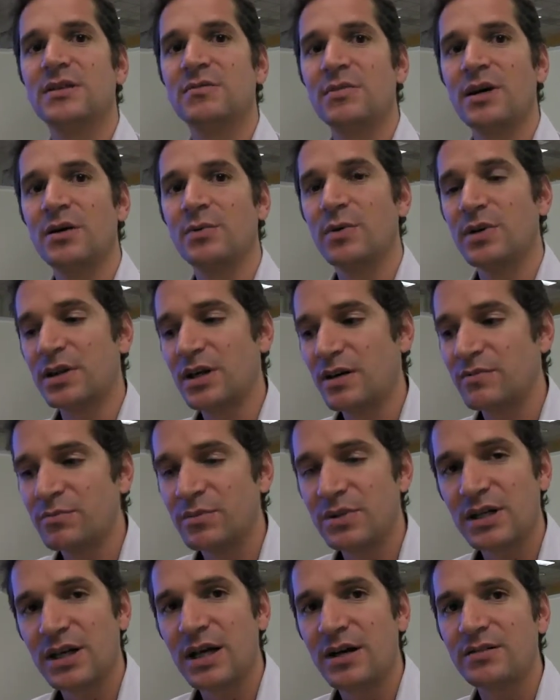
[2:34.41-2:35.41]
they've met with
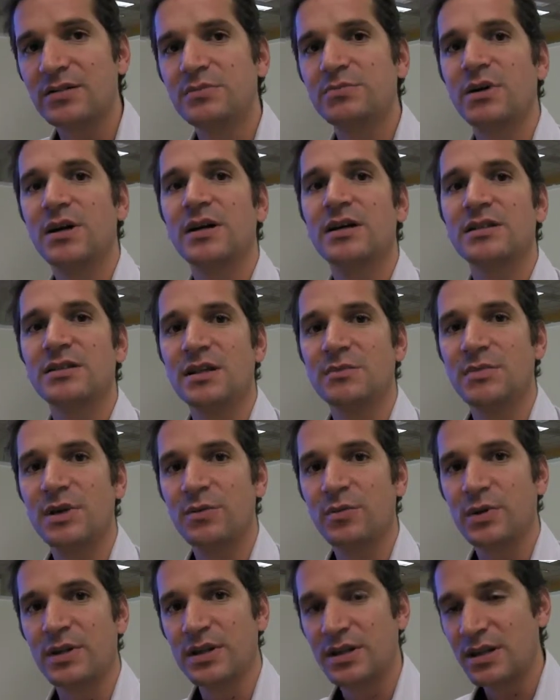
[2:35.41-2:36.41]
government counterparts, they've
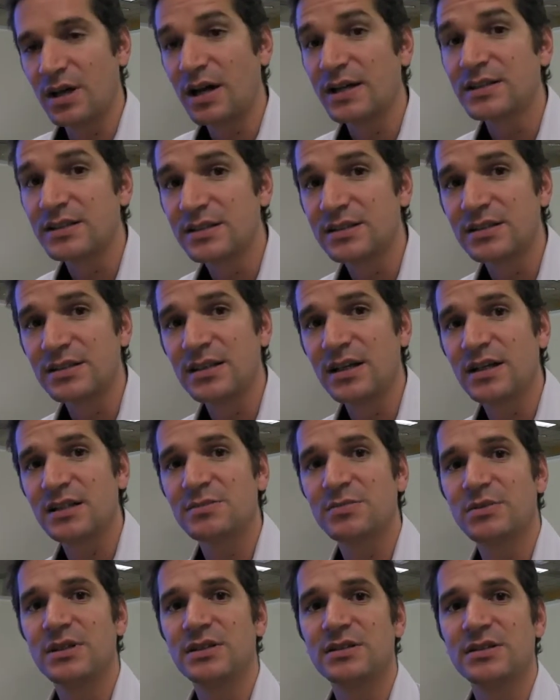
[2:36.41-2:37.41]
met with ICT
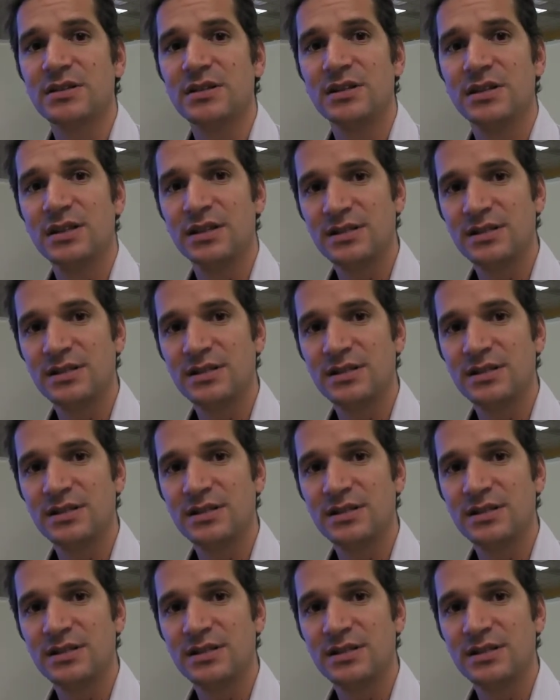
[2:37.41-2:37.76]
experts,